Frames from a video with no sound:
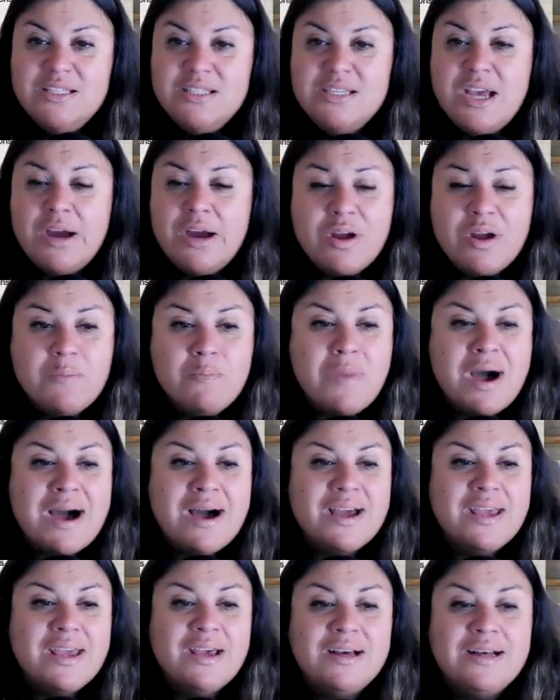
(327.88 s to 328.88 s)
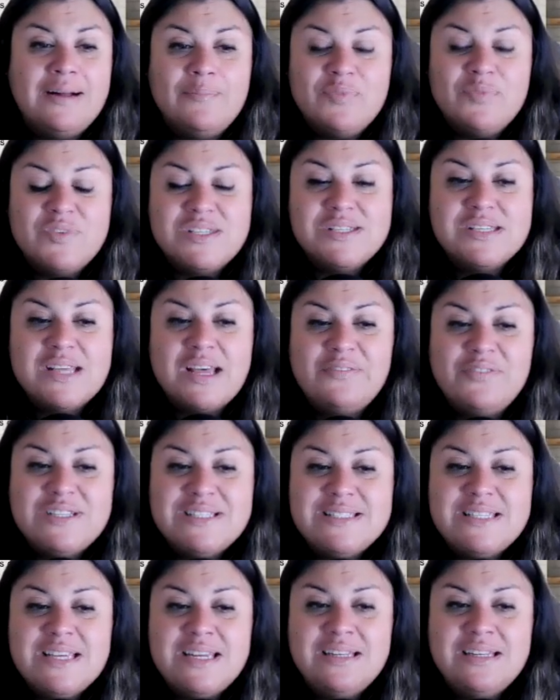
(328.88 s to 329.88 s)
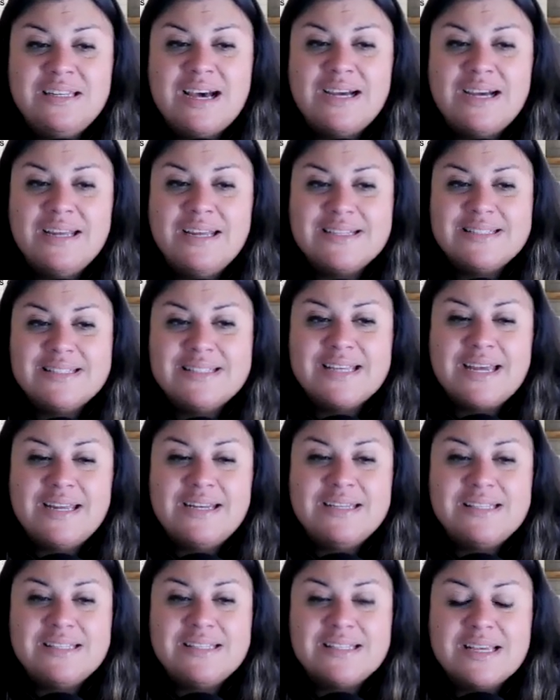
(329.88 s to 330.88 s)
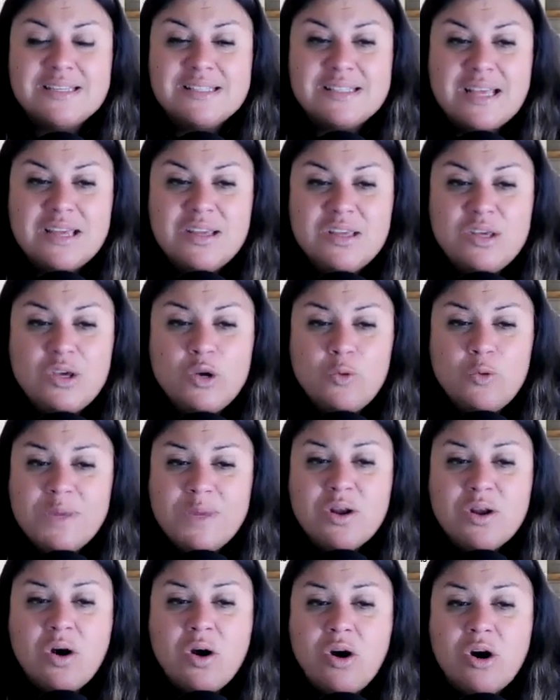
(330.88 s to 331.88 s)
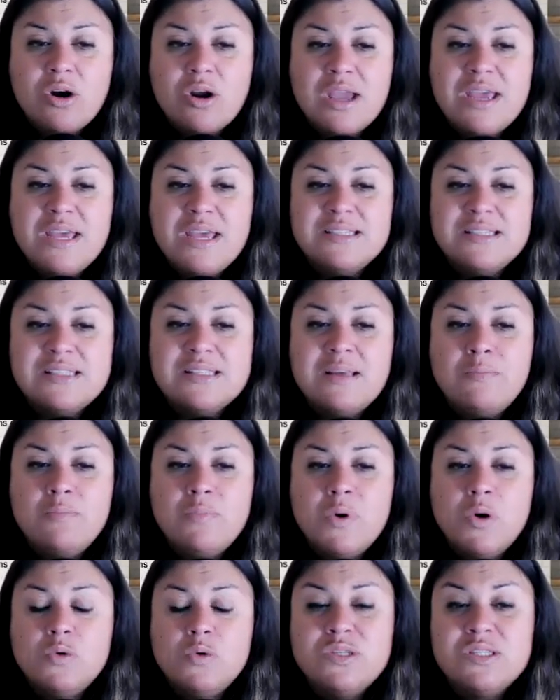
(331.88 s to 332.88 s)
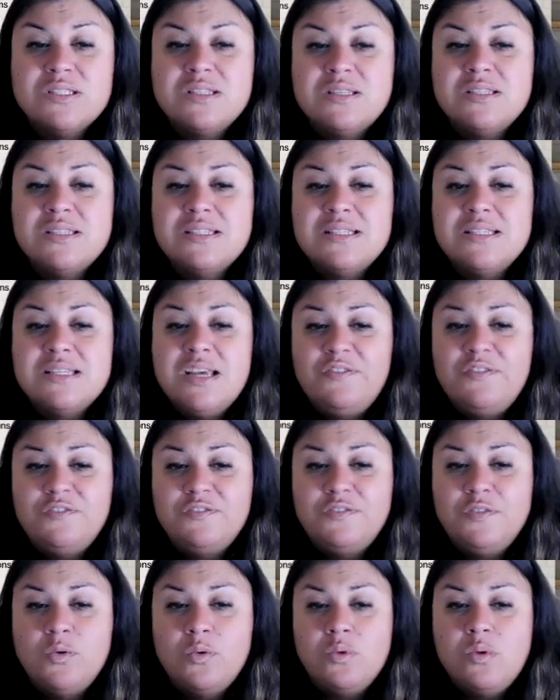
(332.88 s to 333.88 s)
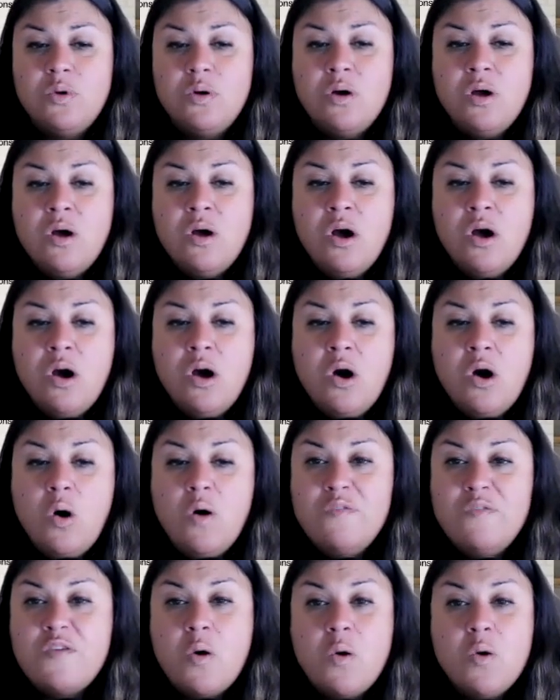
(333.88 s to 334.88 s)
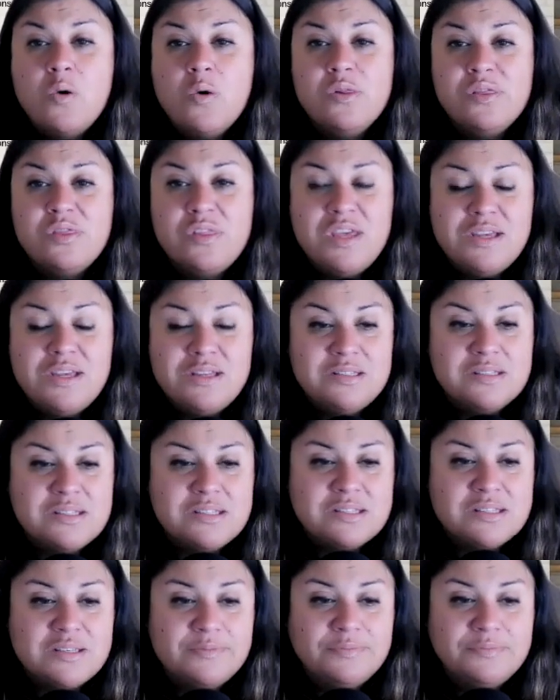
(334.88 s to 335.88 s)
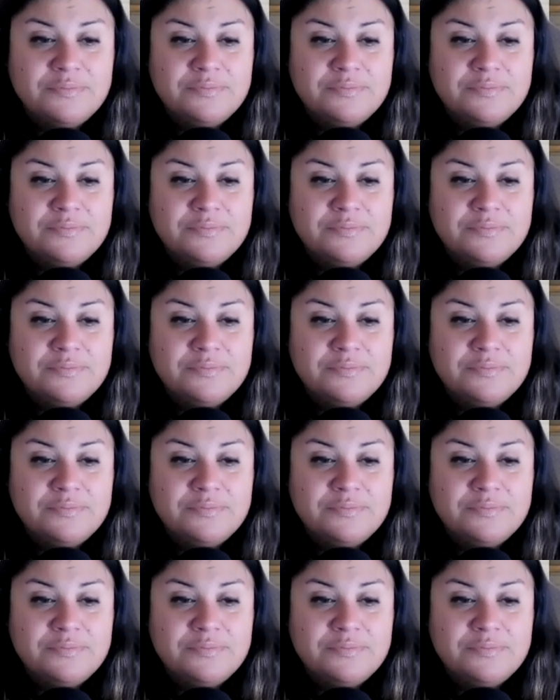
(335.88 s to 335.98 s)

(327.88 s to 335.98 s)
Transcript: Jeremiah 17, 9 and 10, it says, the human heart is the most deceitful of all things